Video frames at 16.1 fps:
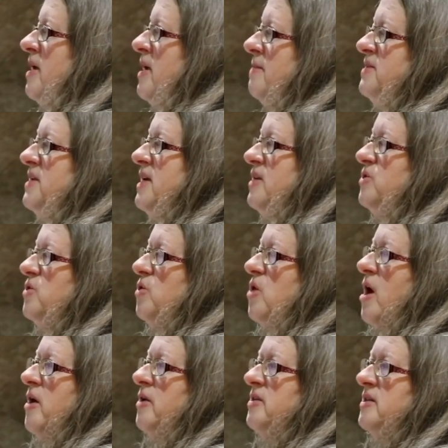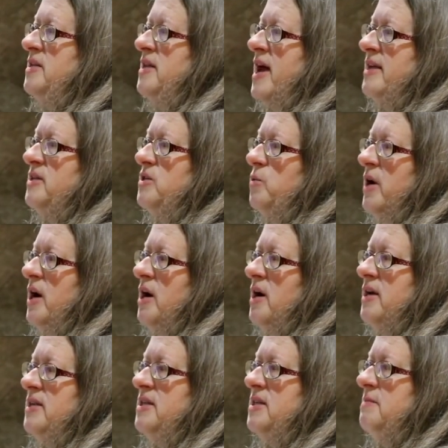EMTs are called and that's
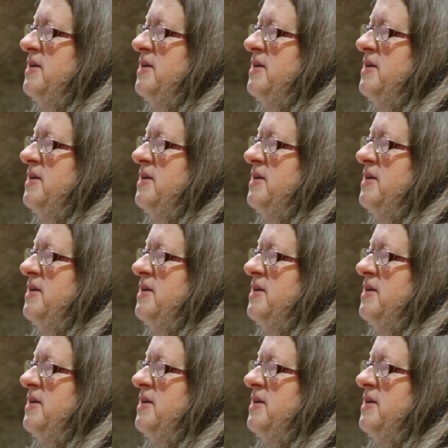where it's